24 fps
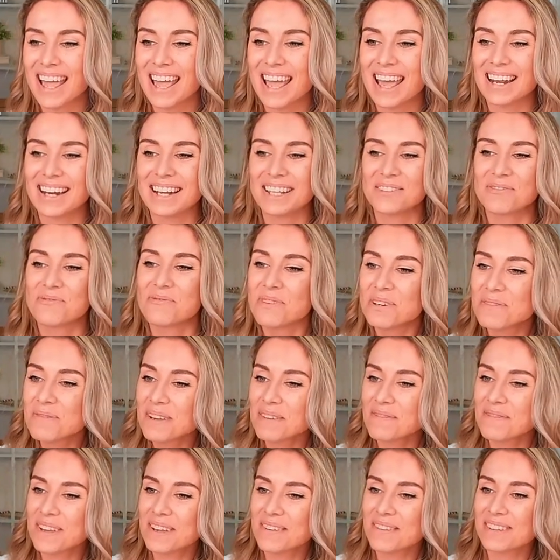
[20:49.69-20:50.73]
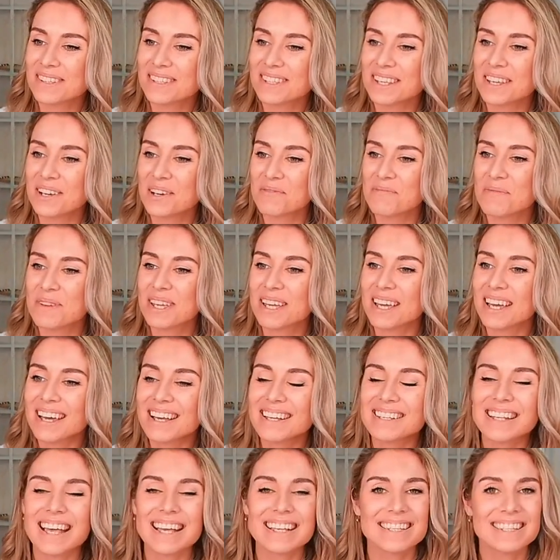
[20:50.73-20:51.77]
and it's one of my favorites here
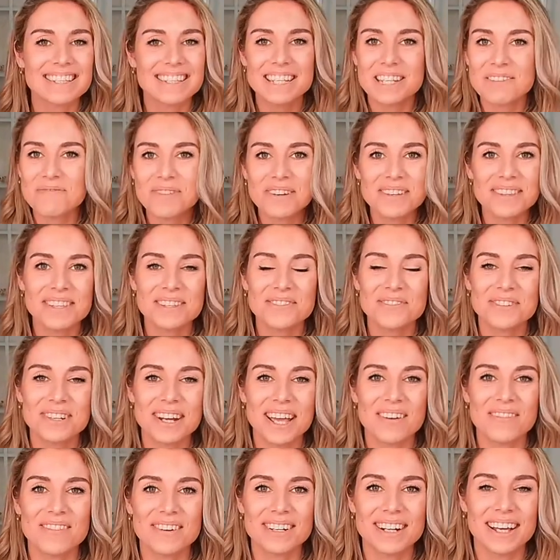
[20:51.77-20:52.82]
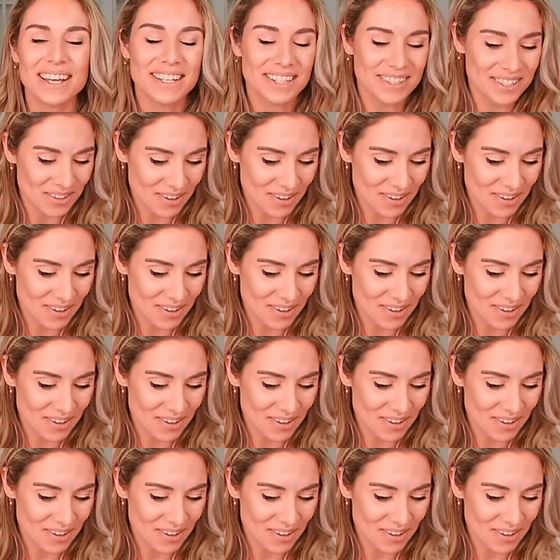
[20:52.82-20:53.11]
because I sleep on this one every night,